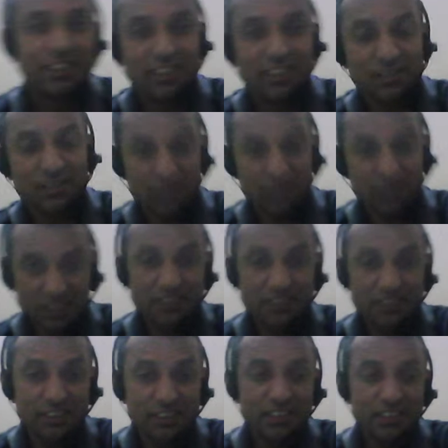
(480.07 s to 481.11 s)
Then we can
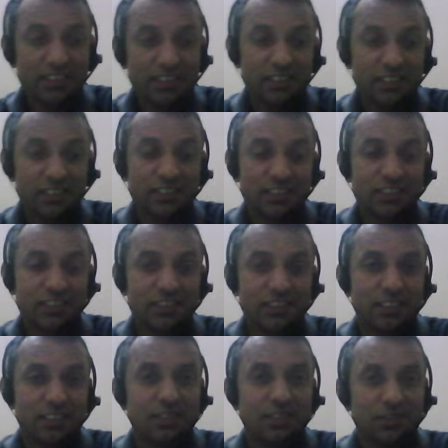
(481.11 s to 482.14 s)
see
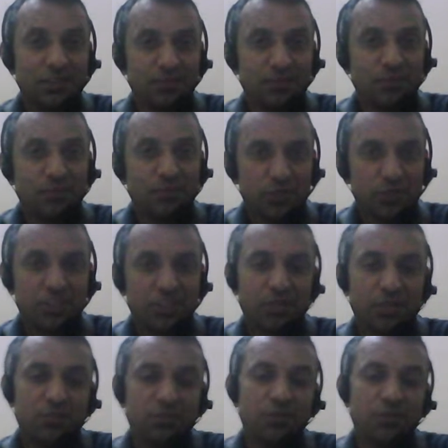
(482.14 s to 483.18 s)
the motion of
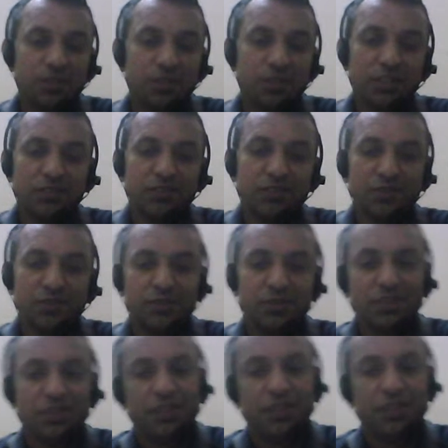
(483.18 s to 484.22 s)
the body also.
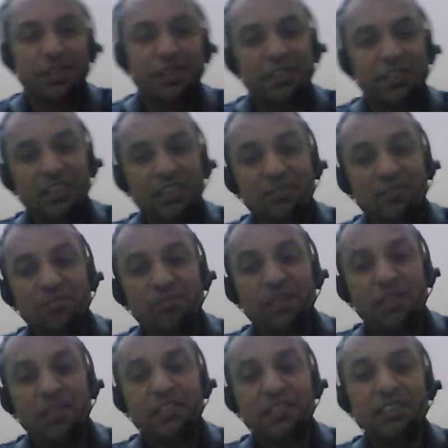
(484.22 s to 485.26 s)
Then
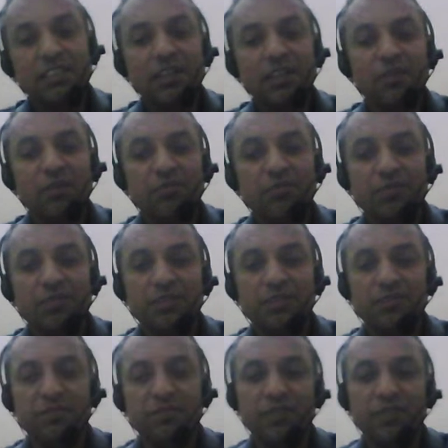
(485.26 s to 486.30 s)
method of
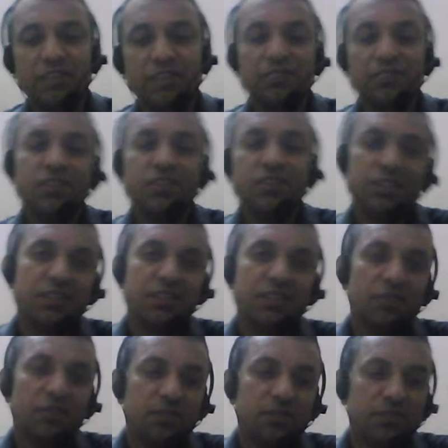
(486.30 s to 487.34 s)
flexibility
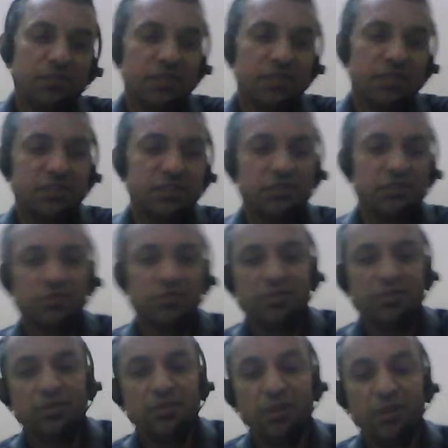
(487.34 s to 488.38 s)
development.
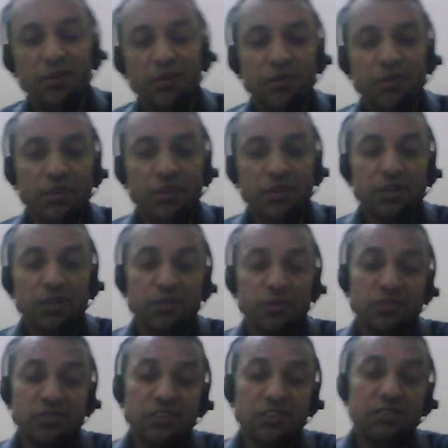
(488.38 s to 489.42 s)
Now
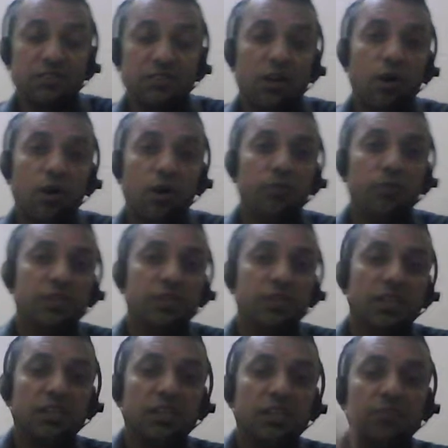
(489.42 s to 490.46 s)
question is how we
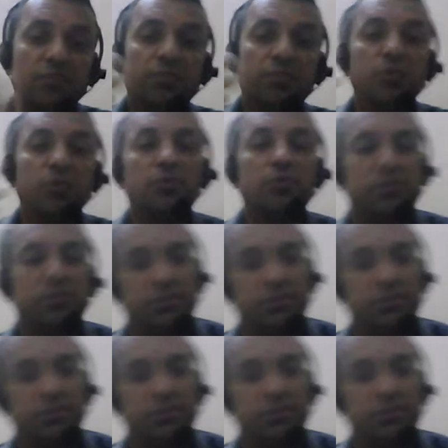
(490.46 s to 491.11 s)
can improve,